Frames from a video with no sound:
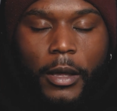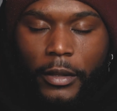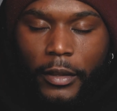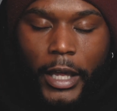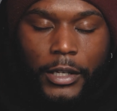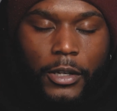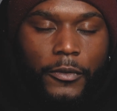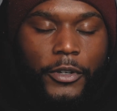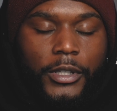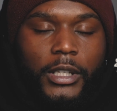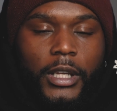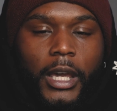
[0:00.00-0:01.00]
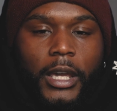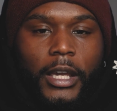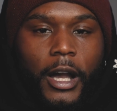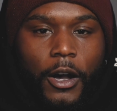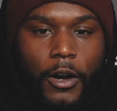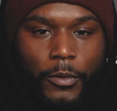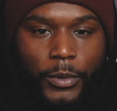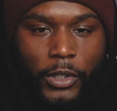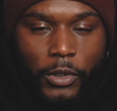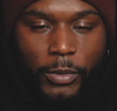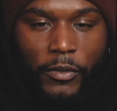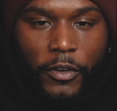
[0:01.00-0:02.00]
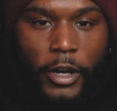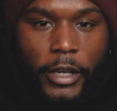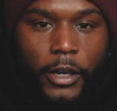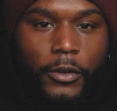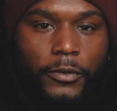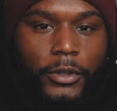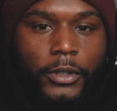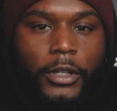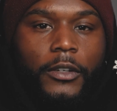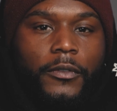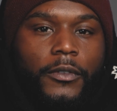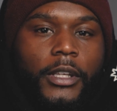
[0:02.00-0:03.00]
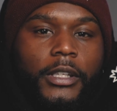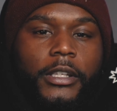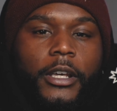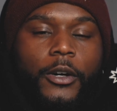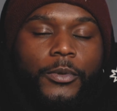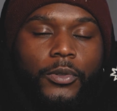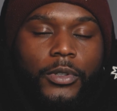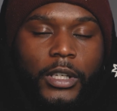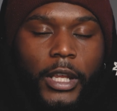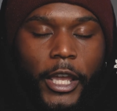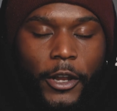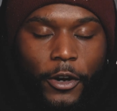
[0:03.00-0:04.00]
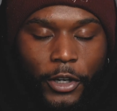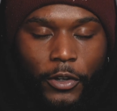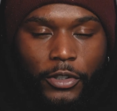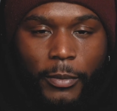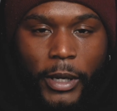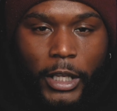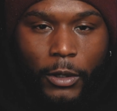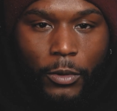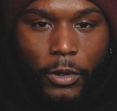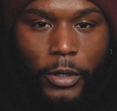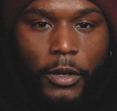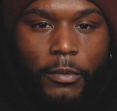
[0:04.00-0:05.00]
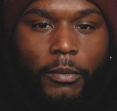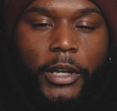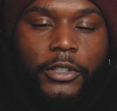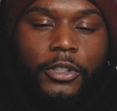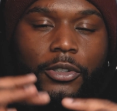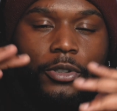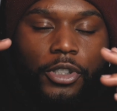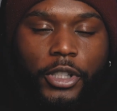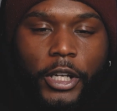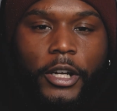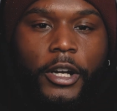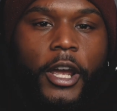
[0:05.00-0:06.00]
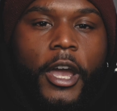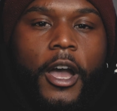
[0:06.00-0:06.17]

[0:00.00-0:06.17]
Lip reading: That's all for today. I hope this has been very helpful. If this has helped you today or you know somebody it will help, make sure you share.